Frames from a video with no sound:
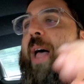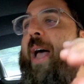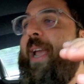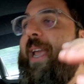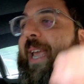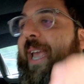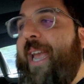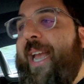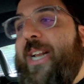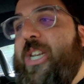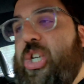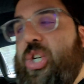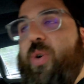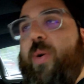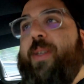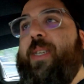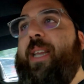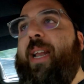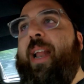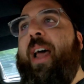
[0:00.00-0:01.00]
I can't
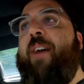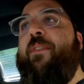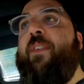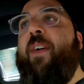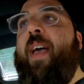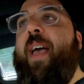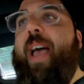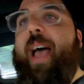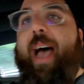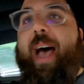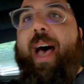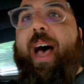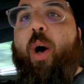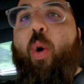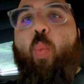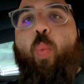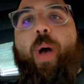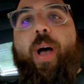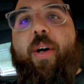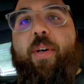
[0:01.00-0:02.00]
stress enough how
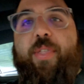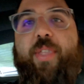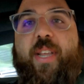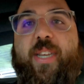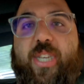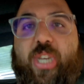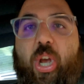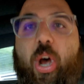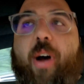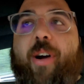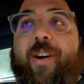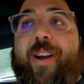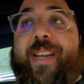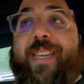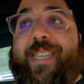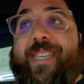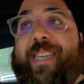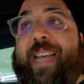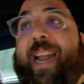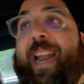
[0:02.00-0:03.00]
well this car
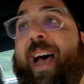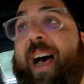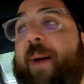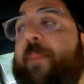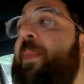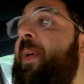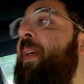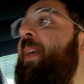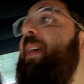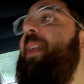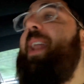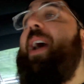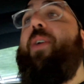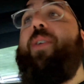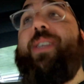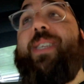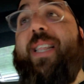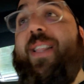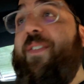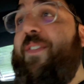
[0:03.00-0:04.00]
is set up. Now,
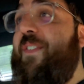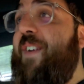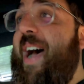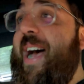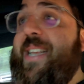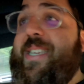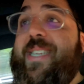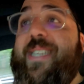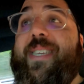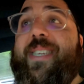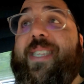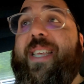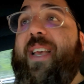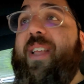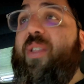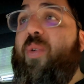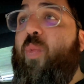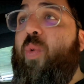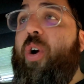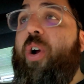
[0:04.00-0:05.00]
is it the fastest thing
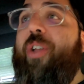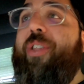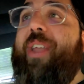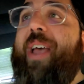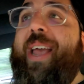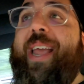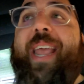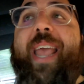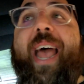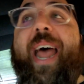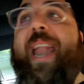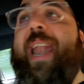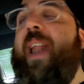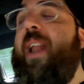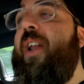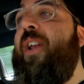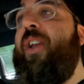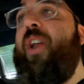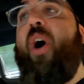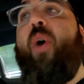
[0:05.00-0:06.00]
in the world? Again,
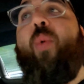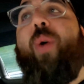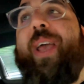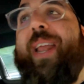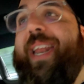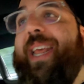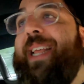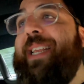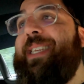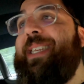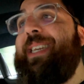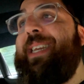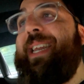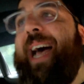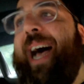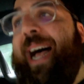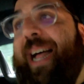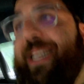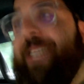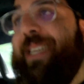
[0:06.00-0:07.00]
no, it is
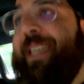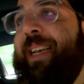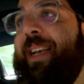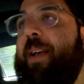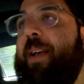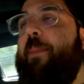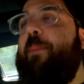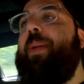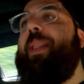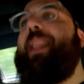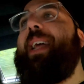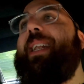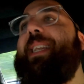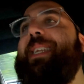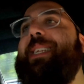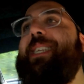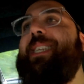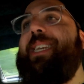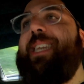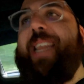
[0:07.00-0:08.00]
not. But that
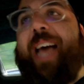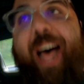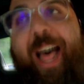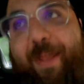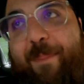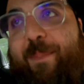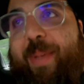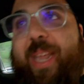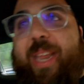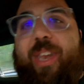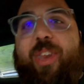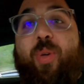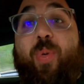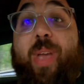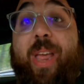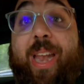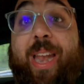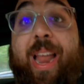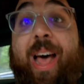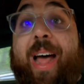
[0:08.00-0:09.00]
does not mean you
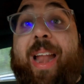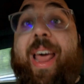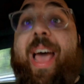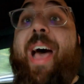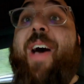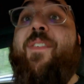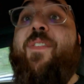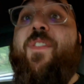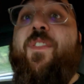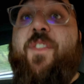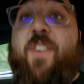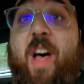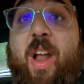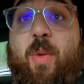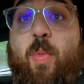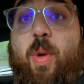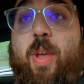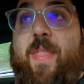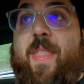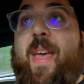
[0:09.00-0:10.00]
cannot have
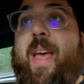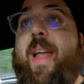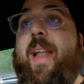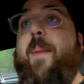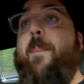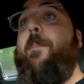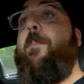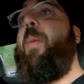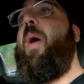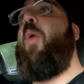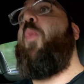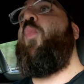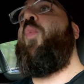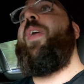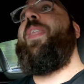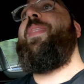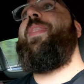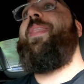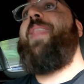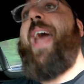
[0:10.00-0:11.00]
fun with it. But
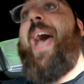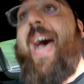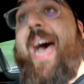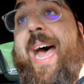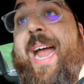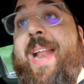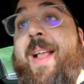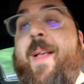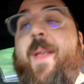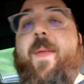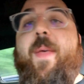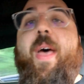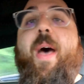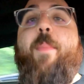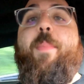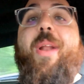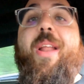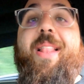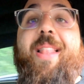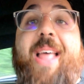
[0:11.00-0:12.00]
with that,
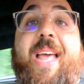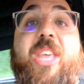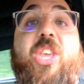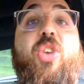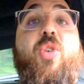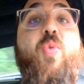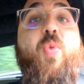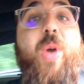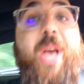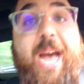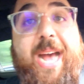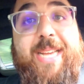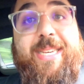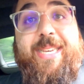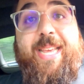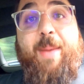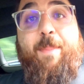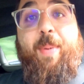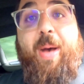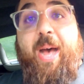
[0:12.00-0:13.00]
I'm going to let you guys
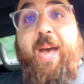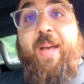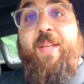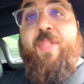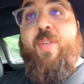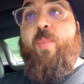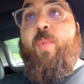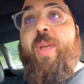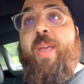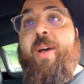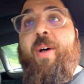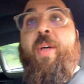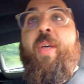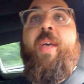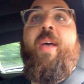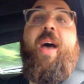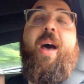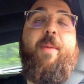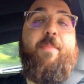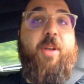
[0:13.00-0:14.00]
get behind the wheel.
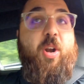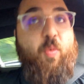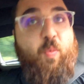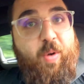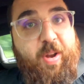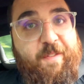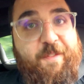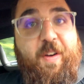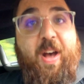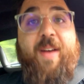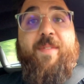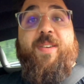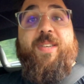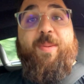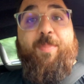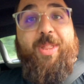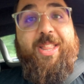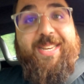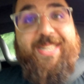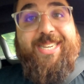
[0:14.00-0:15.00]
I'm going to riff off
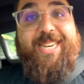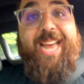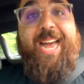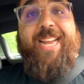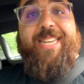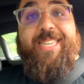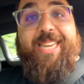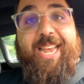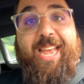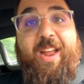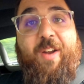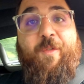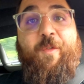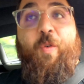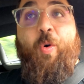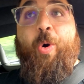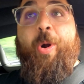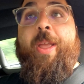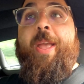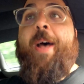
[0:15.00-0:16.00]
some of the stats again
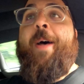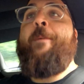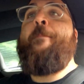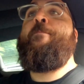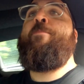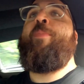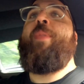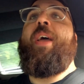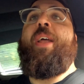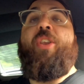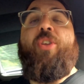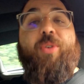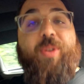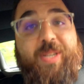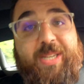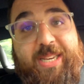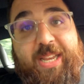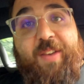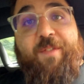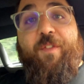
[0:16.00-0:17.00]
for you, and you'll
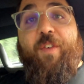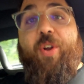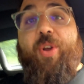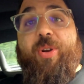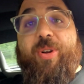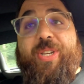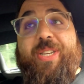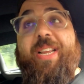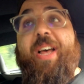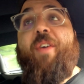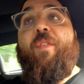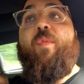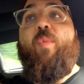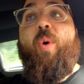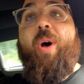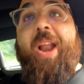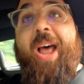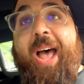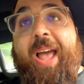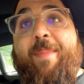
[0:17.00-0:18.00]
see for yourself
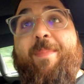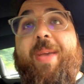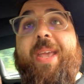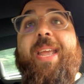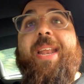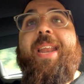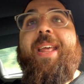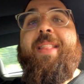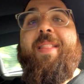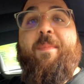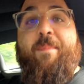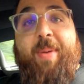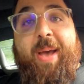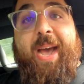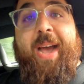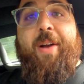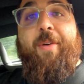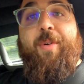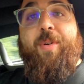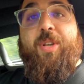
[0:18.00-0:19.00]
what I mean in the
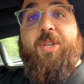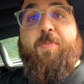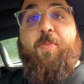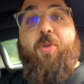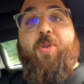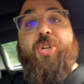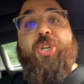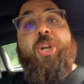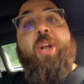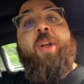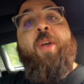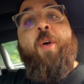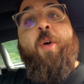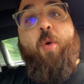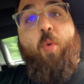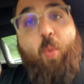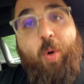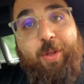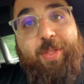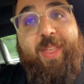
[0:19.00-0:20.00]
backroads portion
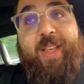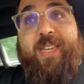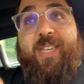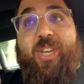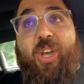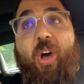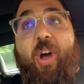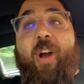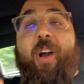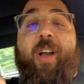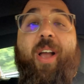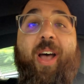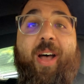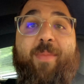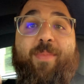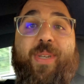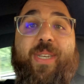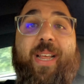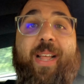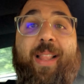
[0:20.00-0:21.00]
where this car
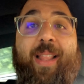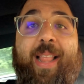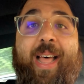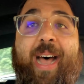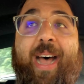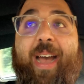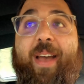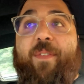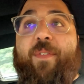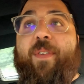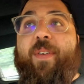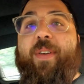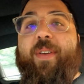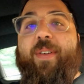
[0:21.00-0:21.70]
comes alive.